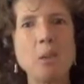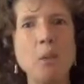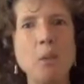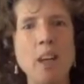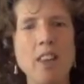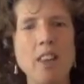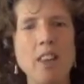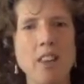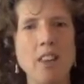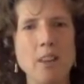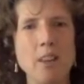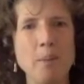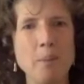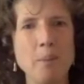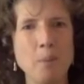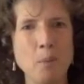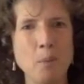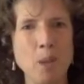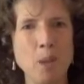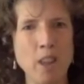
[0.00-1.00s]

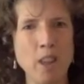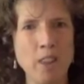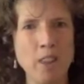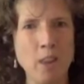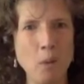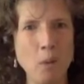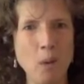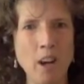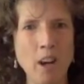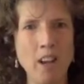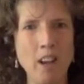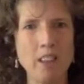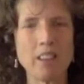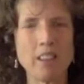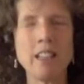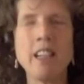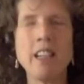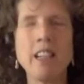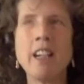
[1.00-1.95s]
with the world.